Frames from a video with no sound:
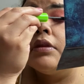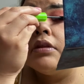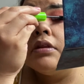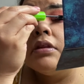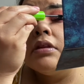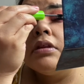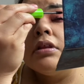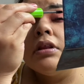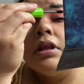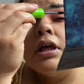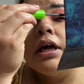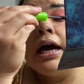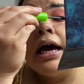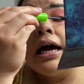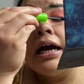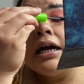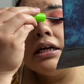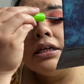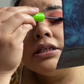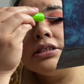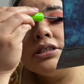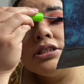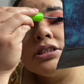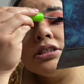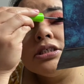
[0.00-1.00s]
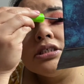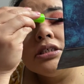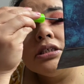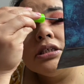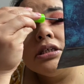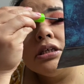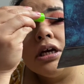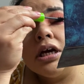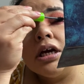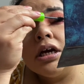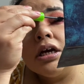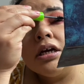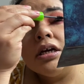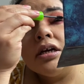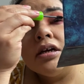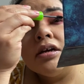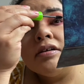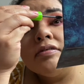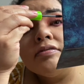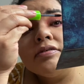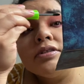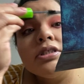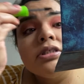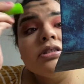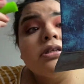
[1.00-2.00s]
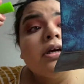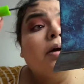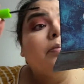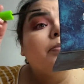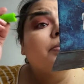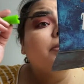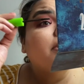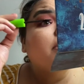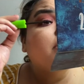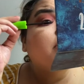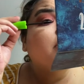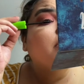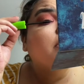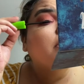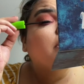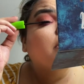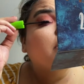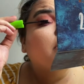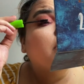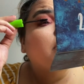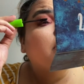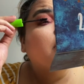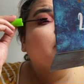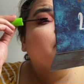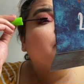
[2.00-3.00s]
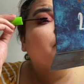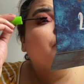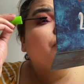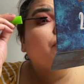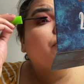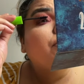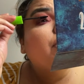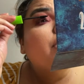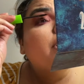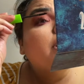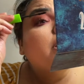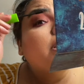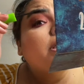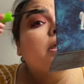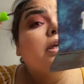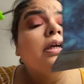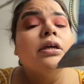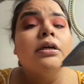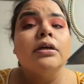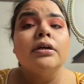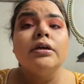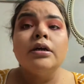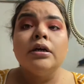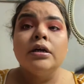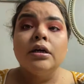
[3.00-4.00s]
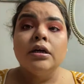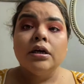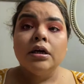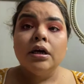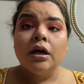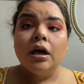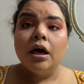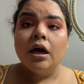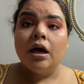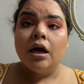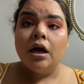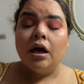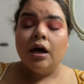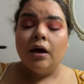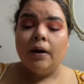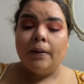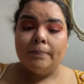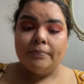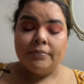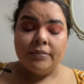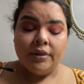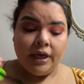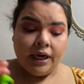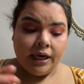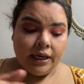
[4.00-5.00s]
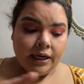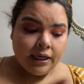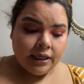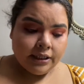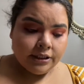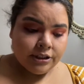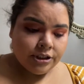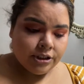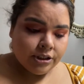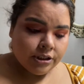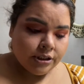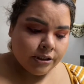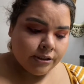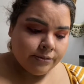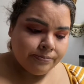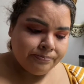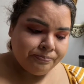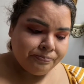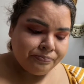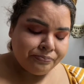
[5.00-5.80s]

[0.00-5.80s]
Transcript: the action of stopping praying, that action